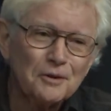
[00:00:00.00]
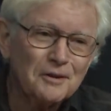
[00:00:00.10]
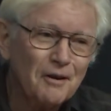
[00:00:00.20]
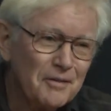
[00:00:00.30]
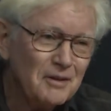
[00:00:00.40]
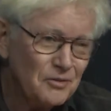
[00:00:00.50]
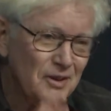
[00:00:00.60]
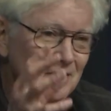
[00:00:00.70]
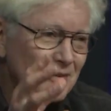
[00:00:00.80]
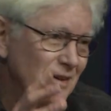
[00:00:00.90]
You know, these
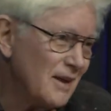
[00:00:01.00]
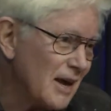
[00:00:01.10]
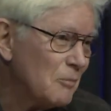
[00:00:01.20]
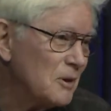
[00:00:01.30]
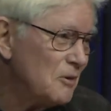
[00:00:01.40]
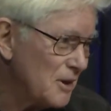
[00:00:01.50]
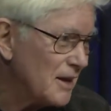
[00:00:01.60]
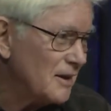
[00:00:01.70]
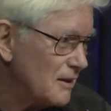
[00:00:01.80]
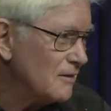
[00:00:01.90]
things can happen. You
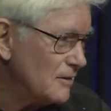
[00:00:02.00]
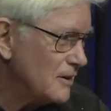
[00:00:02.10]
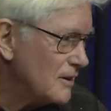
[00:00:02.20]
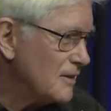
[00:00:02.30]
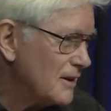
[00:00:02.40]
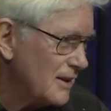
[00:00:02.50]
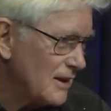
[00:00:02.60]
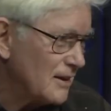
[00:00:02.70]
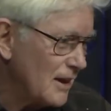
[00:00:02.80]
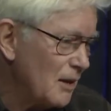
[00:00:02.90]
can't guarantee that it
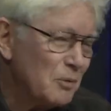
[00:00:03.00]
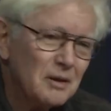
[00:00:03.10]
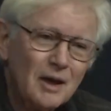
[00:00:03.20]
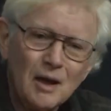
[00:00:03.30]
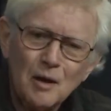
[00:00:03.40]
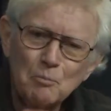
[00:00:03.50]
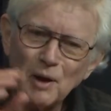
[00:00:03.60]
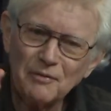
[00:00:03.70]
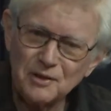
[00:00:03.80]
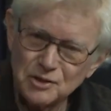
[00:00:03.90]
can't happen,
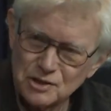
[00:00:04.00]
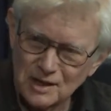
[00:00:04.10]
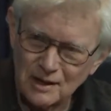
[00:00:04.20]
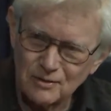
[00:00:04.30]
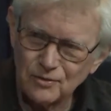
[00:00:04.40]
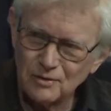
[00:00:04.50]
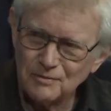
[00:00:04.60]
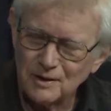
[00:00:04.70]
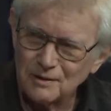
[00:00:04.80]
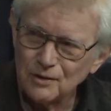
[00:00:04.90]
but the chance is
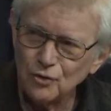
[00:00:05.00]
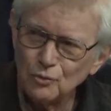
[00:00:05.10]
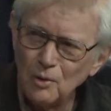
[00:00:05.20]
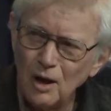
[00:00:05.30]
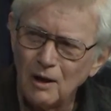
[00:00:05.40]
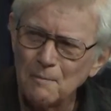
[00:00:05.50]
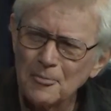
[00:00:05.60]
very small.